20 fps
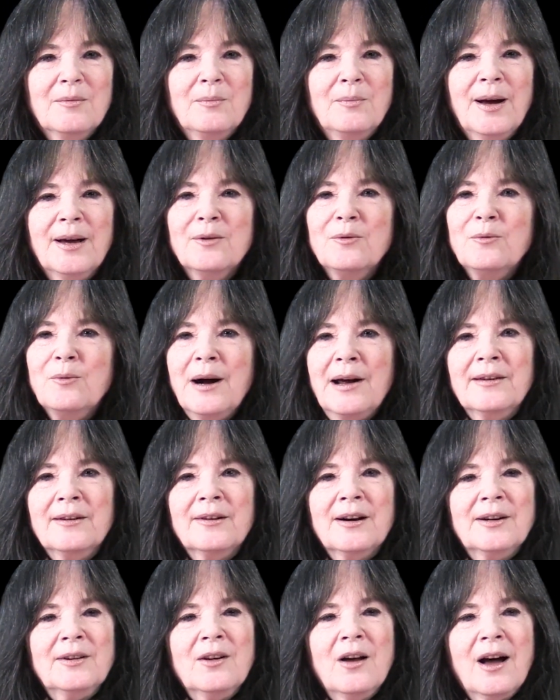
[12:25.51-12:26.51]
But
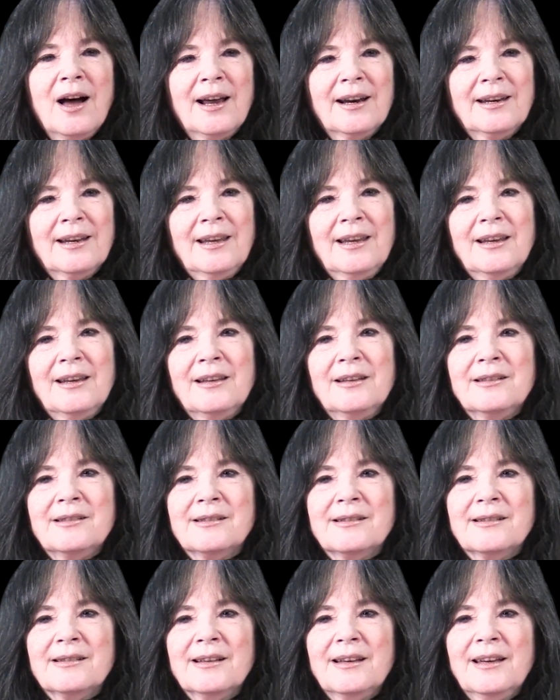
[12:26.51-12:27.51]
whether or not
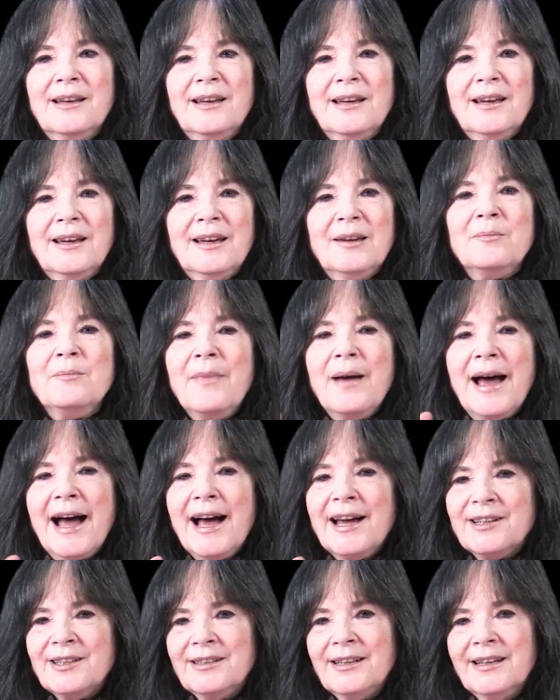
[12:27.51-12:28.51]
he's
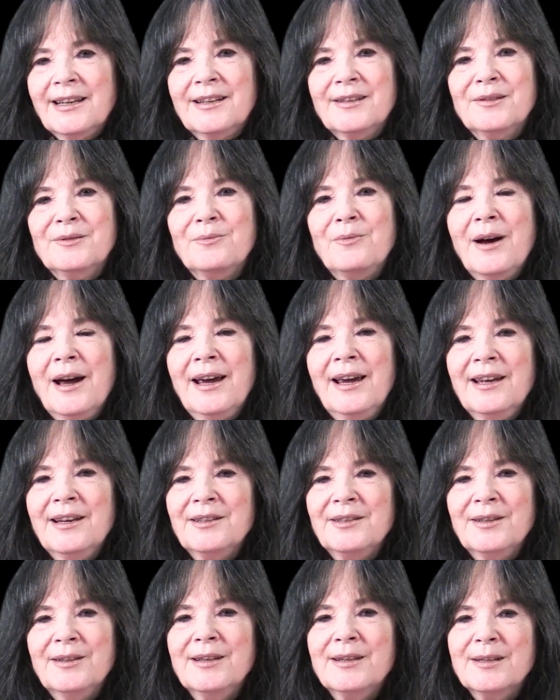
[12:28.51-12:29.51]
imagining his way
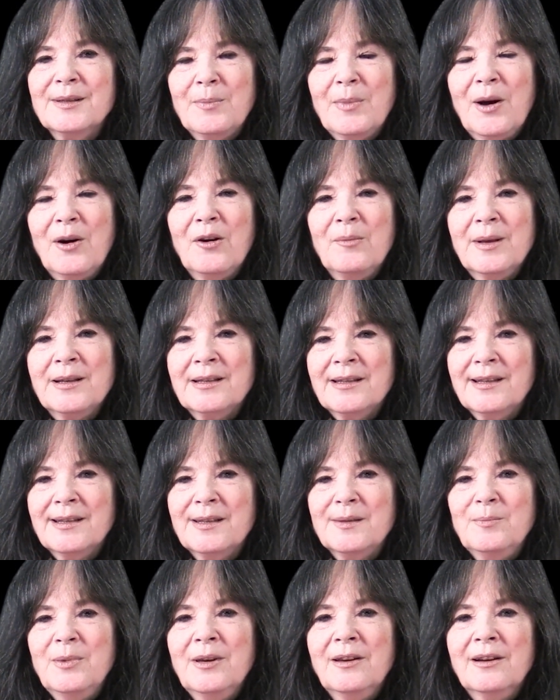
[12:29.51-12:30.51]
into this poem as the
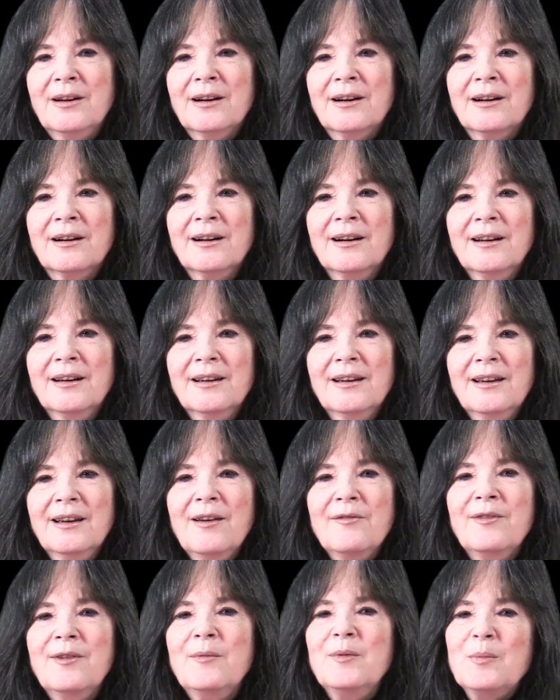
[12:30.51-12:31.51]
speaker
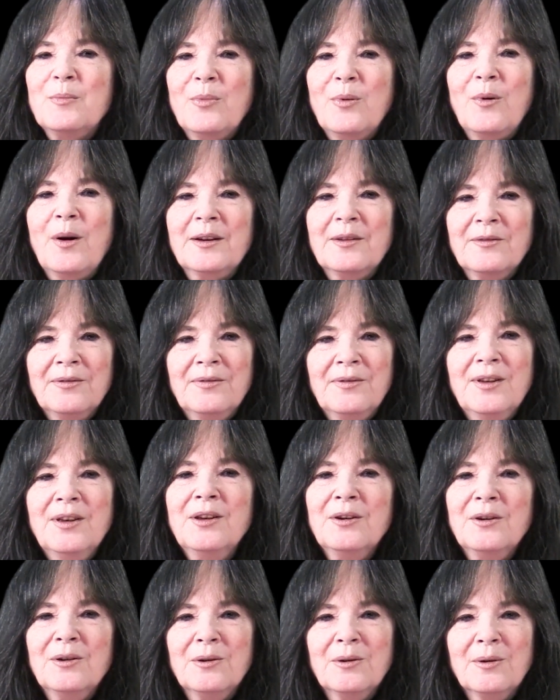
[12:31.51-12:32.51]
from the point of
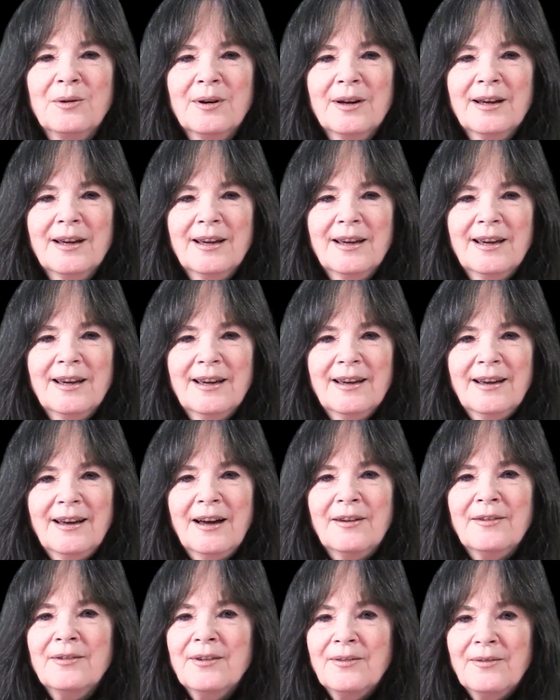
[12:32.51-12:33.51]
view
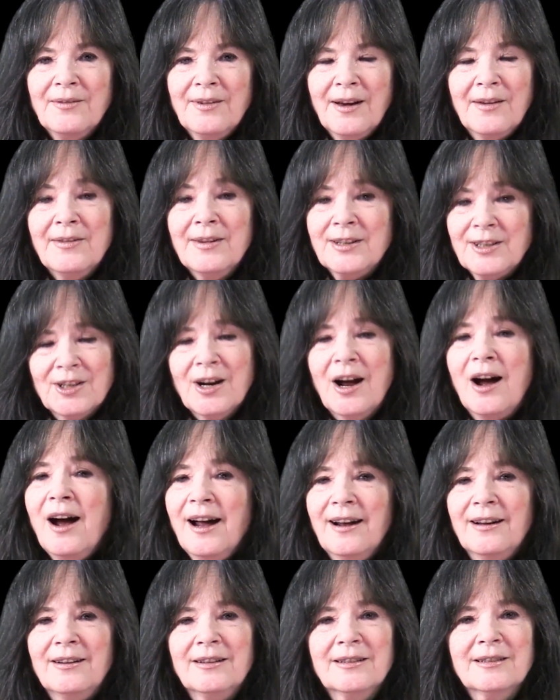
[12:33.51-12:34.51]
of a
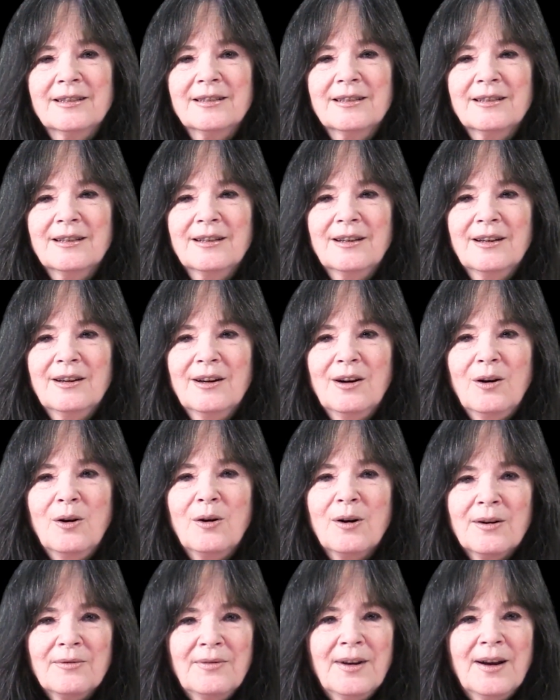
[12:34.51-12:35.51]
child
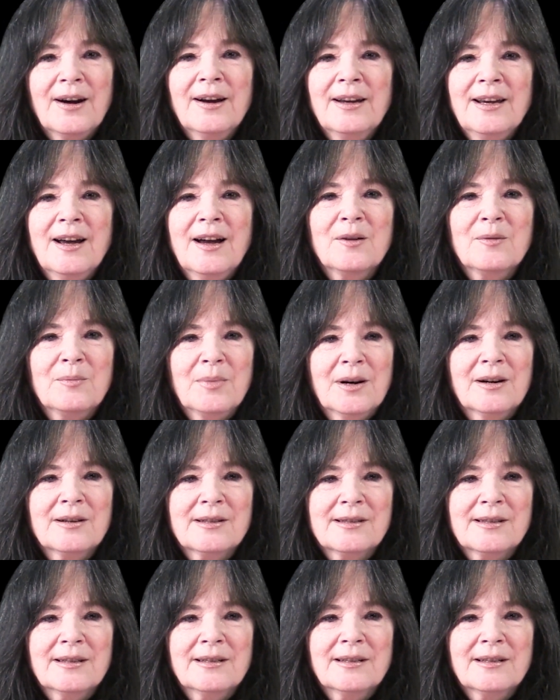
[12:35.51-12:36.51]
or a very young
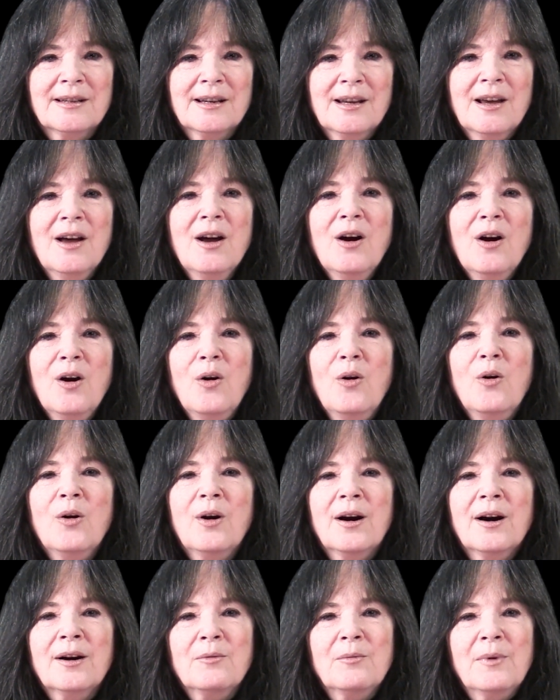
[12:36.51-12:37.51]
person,
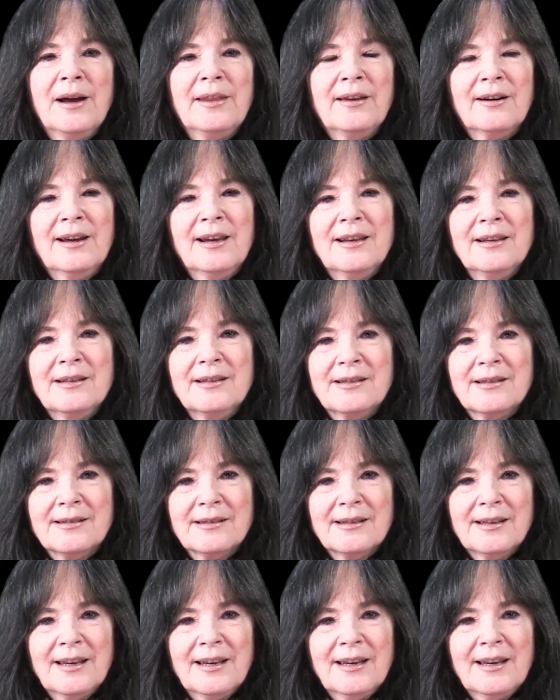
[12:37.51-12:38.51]
or whether he's
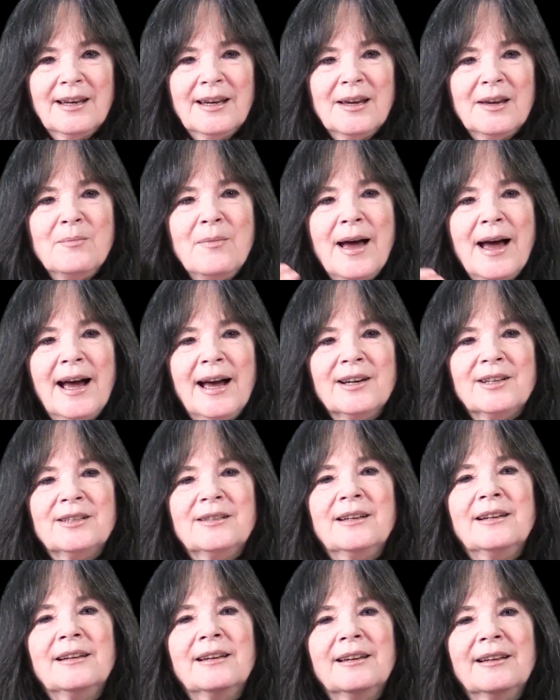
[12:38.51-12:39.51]

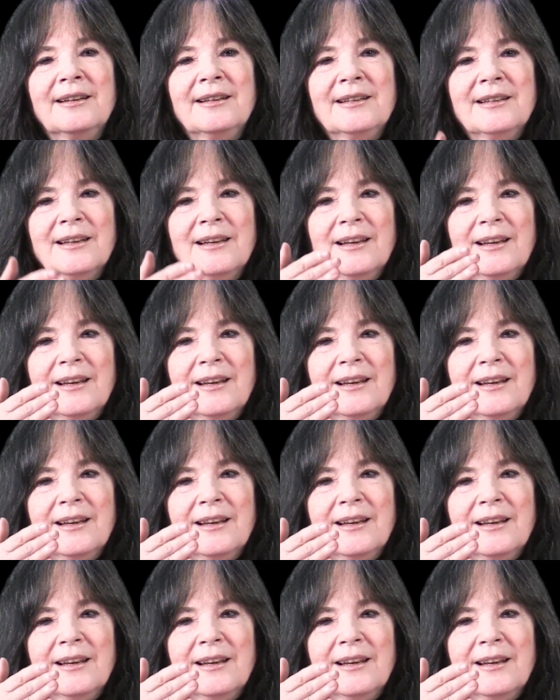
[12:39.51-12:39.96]
imagining it